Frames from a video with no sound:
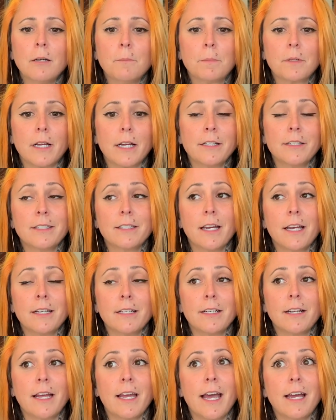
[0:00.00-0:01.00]
But I
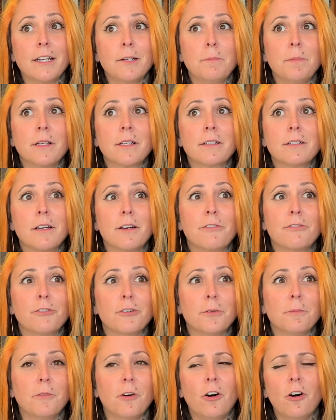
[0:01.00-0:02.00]
decided I had to pick stuff
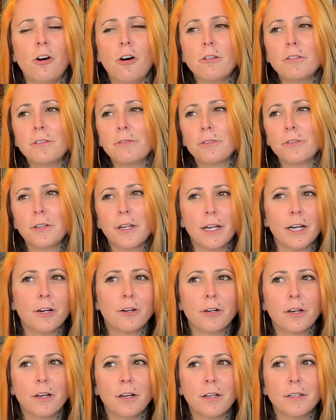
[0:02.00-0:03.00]
from all different
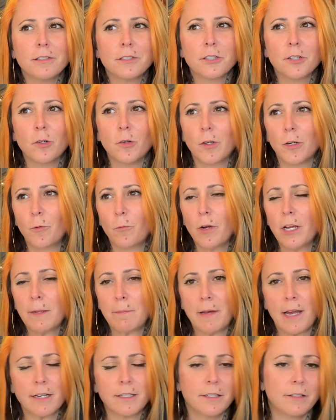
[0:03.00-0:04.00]
eras, going way
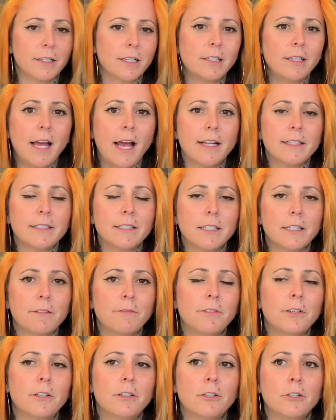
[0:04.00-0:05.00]
back to the classic
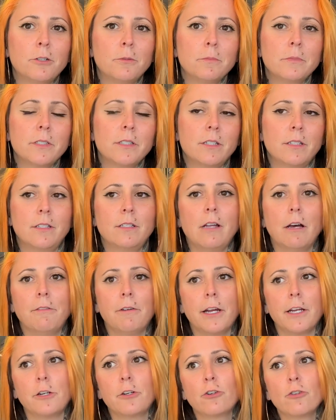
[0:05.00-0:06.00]
films, to stuff
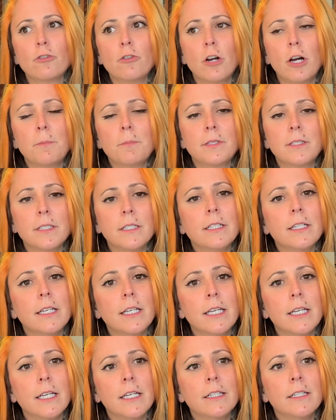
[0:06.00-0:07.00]
I grew up
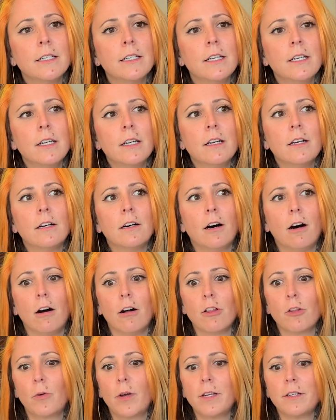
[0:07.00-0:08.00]
seeing,
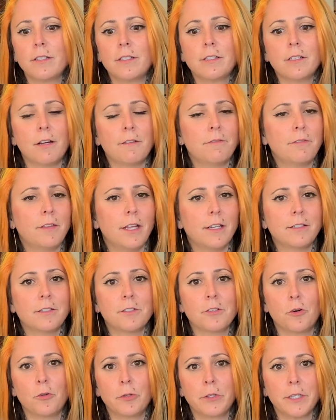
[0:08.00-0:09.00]
all the way to stuff that's
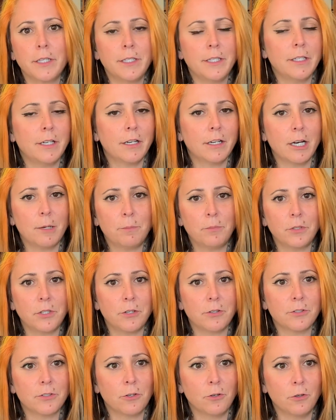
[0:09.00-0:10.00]
only a couple
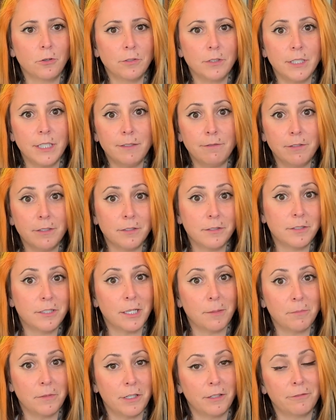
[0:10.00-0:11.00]
years old, even
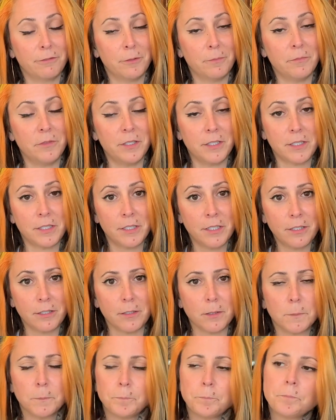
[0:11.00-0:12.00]
something from this year.